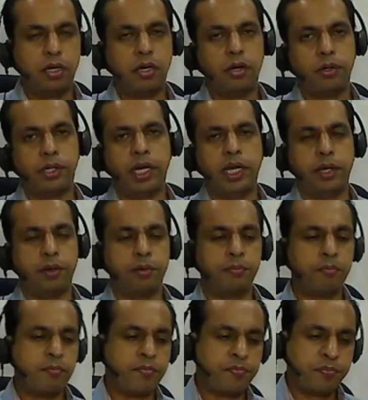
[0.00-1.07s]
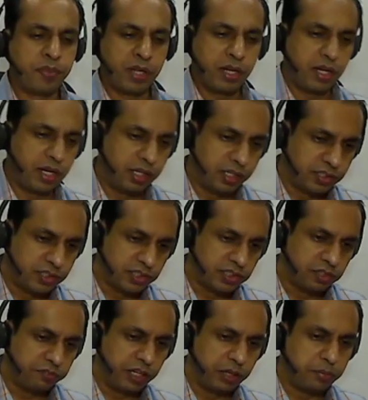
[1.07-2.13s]
Okay. And this is
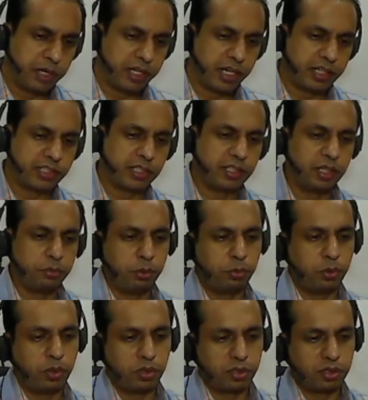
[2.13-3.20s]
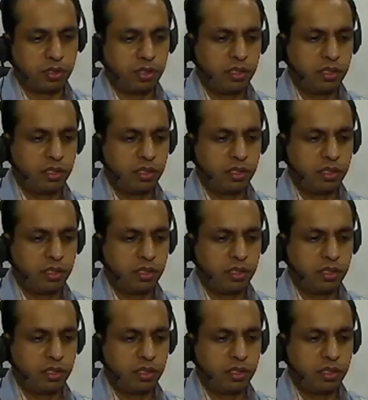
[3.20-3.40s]
the feedback action that we want.